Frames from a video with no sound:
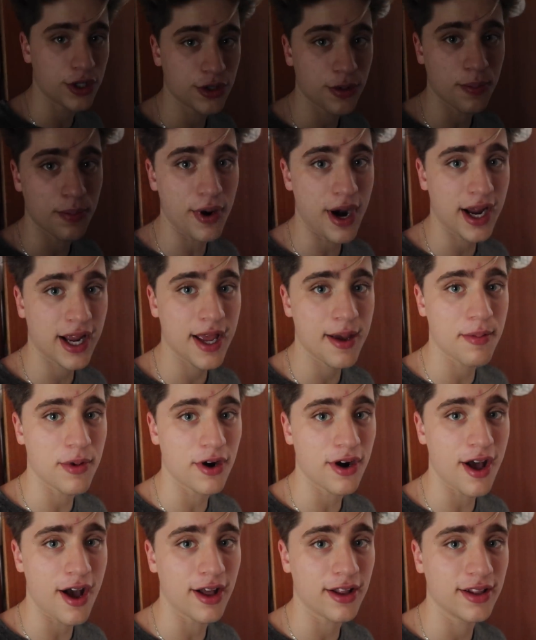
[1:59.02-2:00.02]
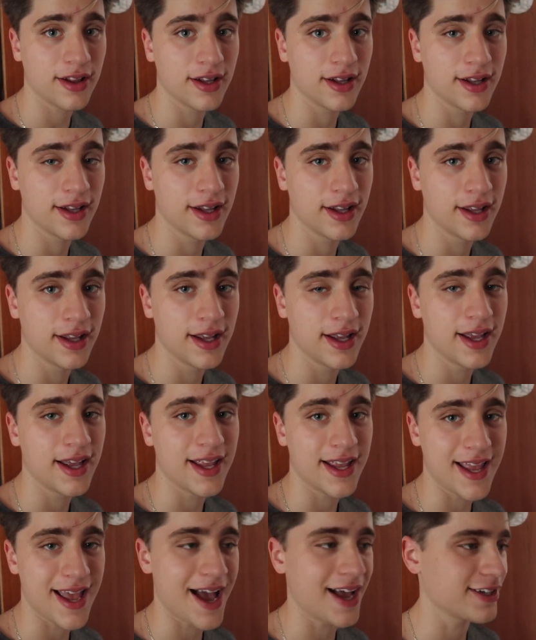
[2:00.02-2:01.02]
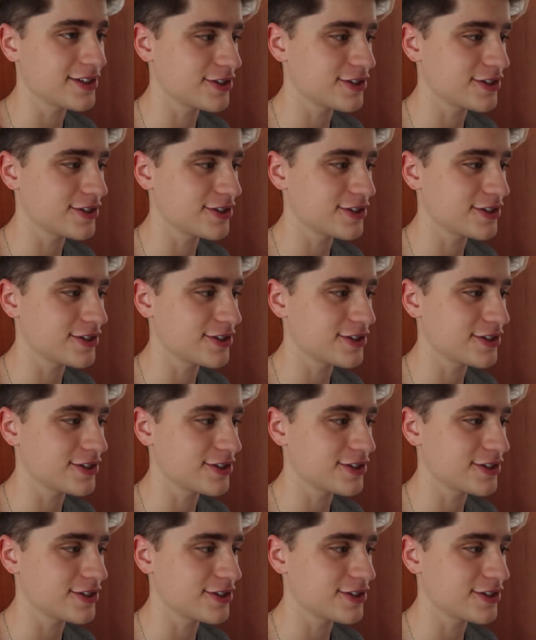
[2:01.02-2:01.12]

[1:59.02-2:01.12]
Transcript: we should bring him or not? Yeah. Yeah,